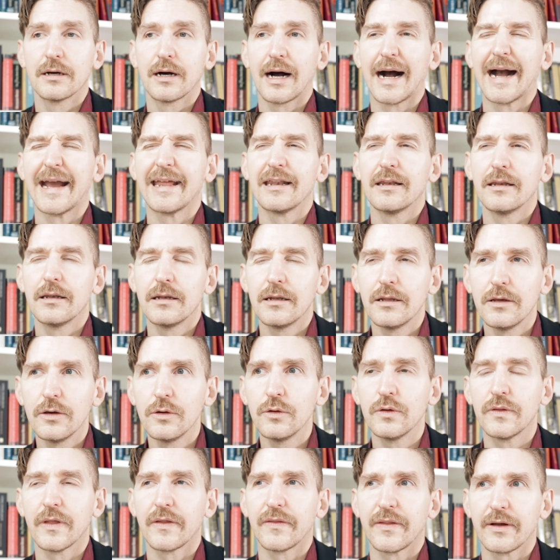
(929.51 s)
I
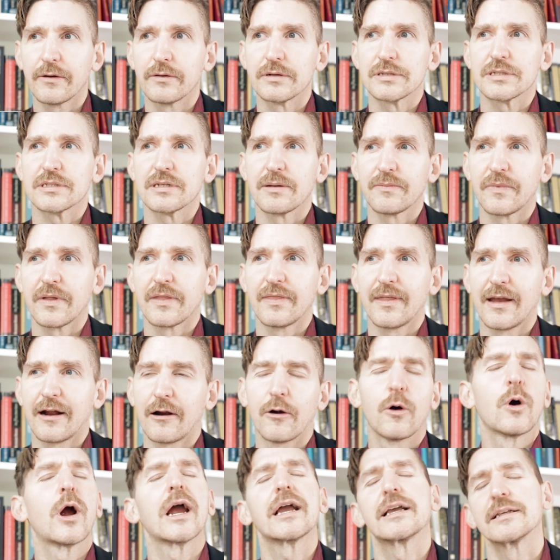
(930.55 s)
knew that there was something there,
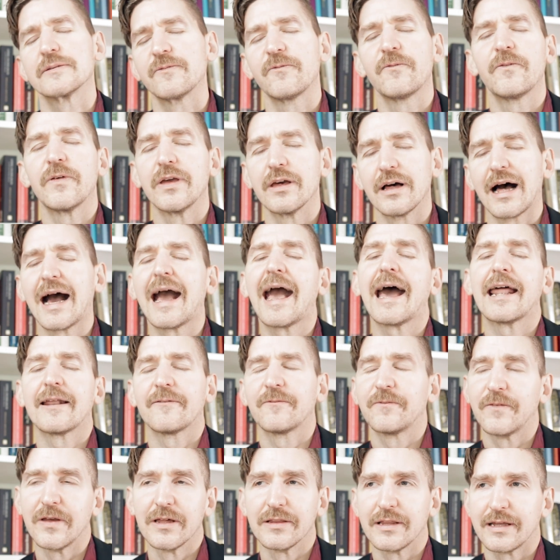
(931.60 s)
or I could feel, I had a
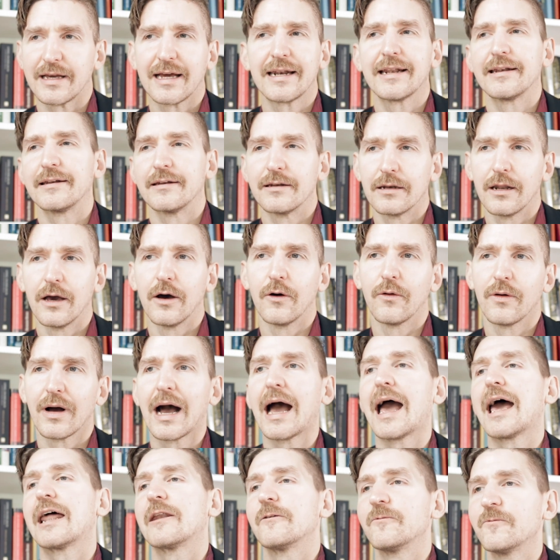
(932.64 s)
feeling, I didn't know.
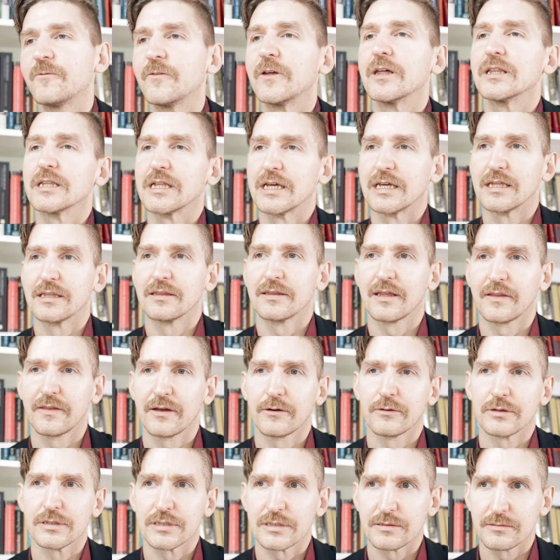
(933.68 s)
I had a feeling that
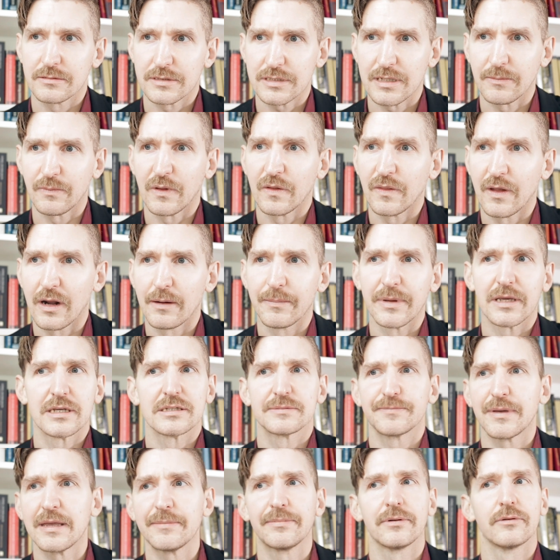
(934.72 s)
there was something there because
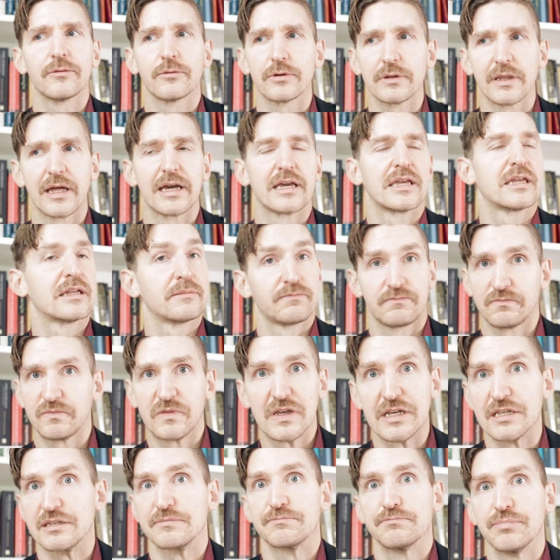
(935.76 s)
people were like,
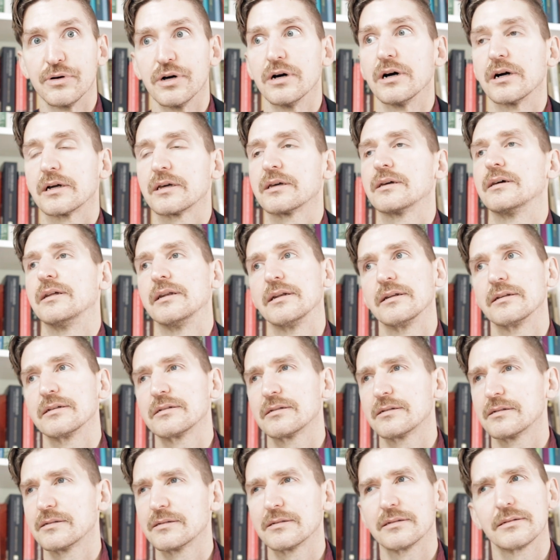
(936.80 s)
this book, and
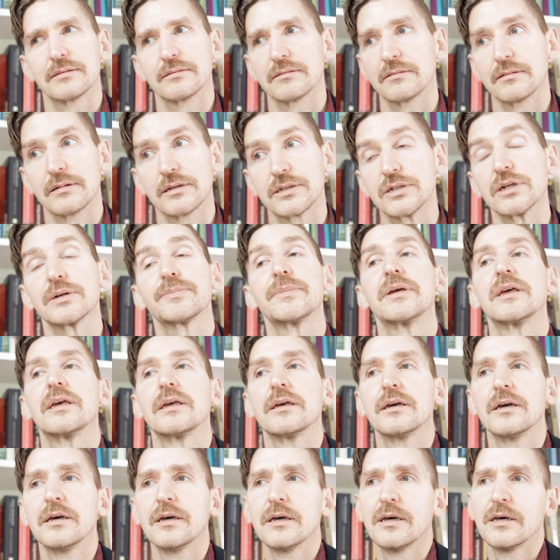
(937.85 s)
it took
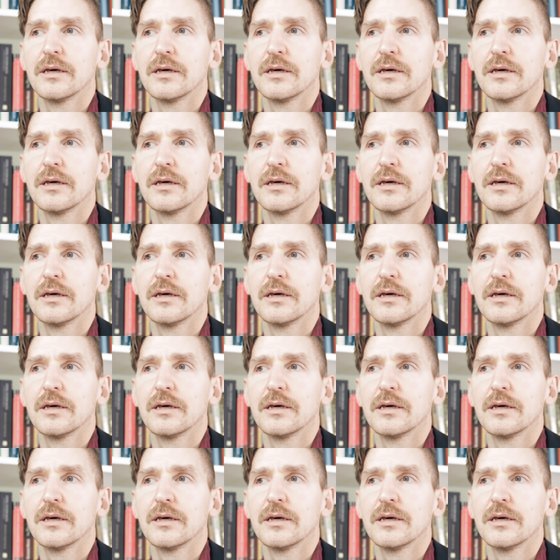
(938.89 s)
me,